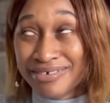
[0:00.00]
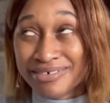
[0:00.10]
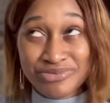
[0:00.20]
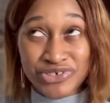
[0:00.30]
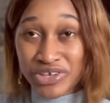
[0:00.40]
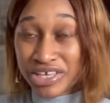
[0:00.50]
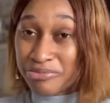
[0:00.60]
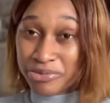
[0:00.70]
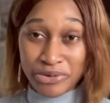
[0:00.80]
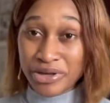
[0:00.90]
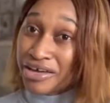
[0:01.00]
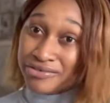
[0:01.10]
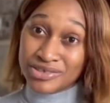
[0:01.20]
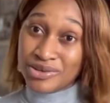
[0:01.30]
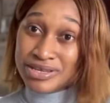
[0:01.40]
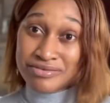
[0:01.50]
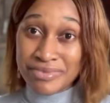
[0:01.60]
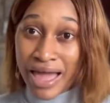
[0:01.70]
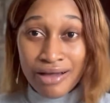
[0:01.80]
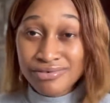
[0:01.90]
I'm joking, but if it's only me,
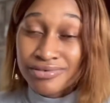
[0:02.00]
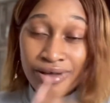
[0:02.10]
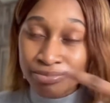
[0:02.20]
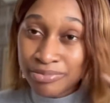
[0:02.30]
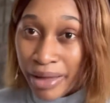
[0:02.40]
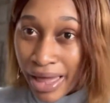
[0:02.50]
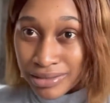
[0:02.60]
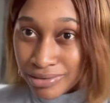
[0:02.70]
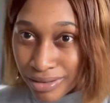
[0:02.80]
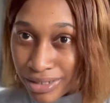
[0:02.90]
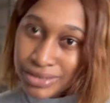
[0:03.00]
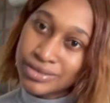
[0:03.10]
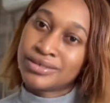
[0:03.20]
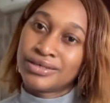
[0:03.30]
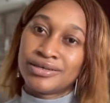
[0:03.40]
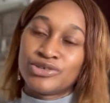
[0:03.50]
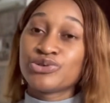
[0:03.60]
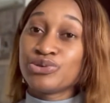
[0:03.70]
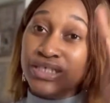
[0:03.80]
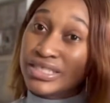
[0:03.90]
I will not be buying turkey. So
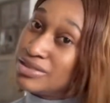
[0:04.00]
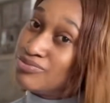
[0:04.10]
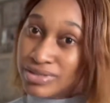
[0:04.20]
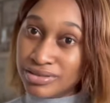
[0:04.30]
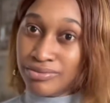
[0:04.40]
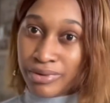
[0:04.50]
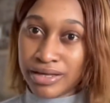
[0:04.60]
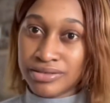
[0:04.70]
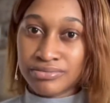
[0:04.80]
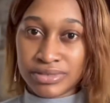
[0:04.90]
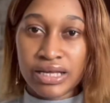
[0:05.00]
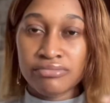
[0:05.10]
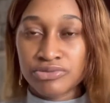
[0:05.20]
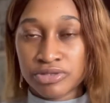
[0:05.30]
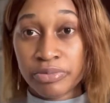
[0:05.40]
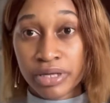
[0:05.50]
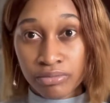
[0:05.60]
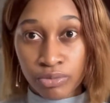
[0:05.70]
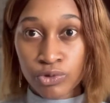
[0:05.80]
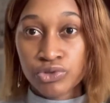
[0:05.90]
he's the reason why sometimes we spend
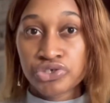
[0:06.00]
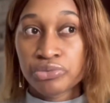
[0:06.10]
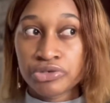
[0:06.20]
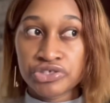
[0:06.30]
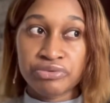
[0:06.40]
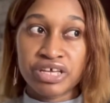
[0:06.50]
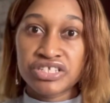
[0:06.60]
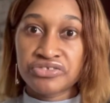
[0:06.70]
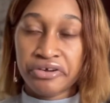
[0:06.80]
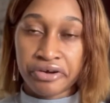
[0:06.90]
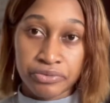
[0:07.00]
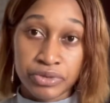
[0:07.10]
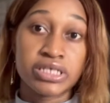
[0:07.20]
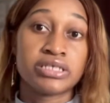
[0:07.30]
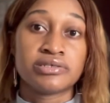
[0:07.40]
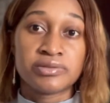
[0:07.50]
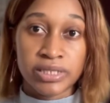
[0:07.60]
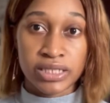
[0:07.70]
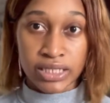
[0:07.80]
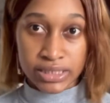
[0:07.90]
more. So months where he's not around, we tend to
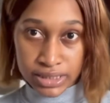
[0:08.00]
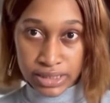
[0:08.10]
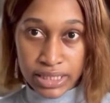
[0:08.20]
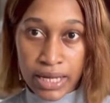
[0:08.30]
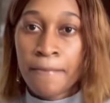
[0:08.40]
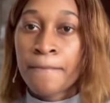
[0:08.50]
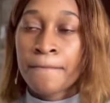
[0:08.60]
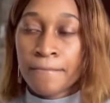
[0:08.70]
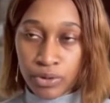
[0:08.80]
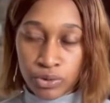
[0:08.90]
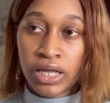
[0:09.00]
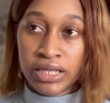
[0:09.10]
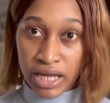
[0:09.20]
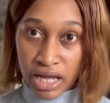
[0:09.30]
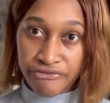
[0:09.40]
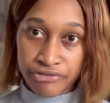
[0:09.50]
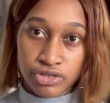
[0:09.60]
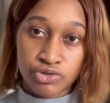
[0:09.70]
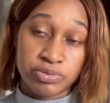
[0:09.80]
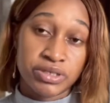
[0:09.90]
spend less than that. But on an average,
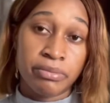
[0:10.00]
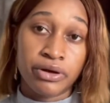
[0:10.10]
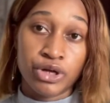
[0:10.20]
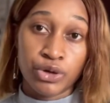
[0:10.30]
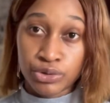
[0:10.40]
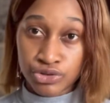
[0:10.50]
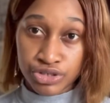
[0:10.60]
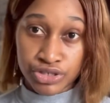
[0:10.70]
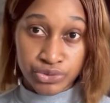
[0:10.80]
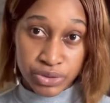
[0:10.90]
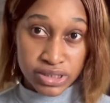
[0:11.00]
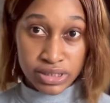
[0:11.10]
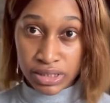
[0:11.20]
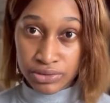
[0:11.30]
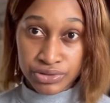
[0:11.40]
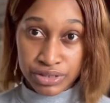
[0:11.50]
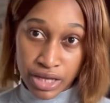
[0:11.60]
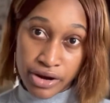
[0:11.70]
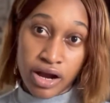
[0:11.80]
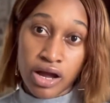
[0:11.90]
we spend about 120,000
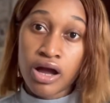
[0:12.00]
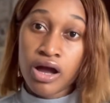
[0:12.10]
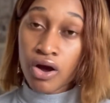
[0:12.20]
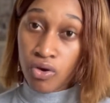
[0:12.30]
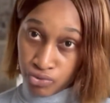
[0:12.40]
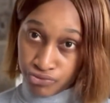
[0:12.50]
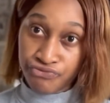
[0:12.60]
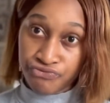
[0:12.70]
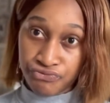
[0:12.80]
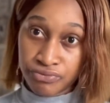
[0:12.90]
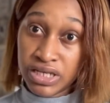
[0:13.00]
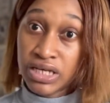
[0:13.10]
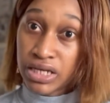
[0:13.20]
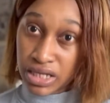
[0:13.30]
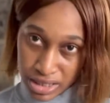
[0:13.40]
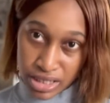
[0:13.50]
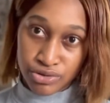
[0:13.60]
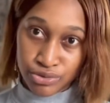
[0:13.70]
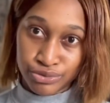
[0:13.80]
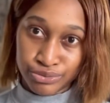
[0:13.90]
naira on food
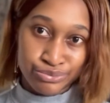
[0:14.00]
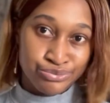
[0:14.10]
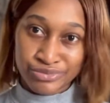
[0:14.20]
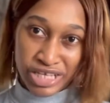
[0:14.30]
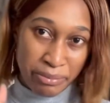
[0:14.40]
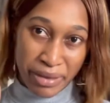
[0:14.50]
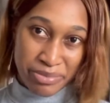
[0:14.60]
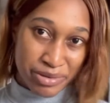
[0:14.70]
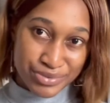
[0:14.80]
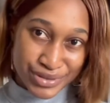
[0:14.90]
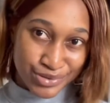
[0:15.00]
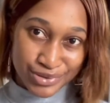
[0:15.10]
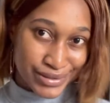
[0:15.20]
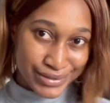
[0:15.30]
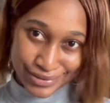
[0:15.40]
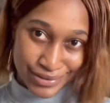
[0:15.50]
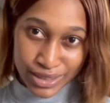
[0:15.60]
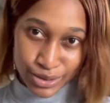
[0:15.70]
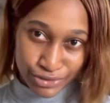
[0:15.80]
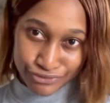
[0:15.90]
alone. My baby is not eating
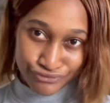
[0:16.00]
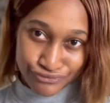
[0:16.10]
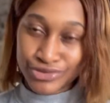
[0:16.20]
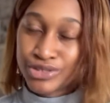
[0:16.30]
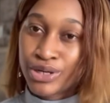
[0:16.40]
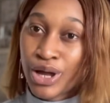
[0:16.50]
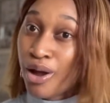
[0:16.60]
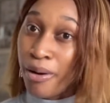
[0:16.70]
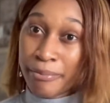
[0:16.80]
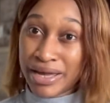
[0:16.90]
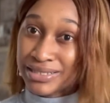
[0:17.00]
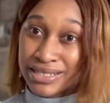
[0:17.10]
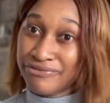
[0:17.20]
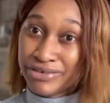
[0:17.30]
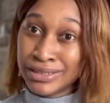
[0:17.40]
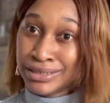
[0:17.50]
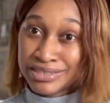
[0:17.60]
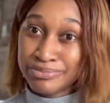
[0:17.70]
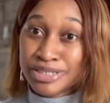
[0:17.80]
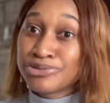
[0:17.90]
inside that food. Myself and
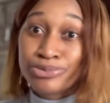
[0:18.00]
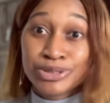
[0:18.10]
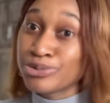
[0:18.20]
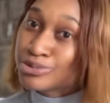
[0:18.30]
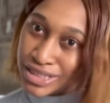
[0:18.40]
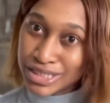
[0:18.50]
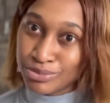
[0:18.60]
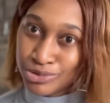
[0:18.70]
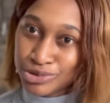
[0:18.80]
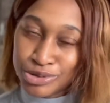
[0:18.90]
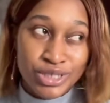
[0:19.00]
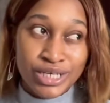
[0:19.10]
Elizabeth, we don't eat much.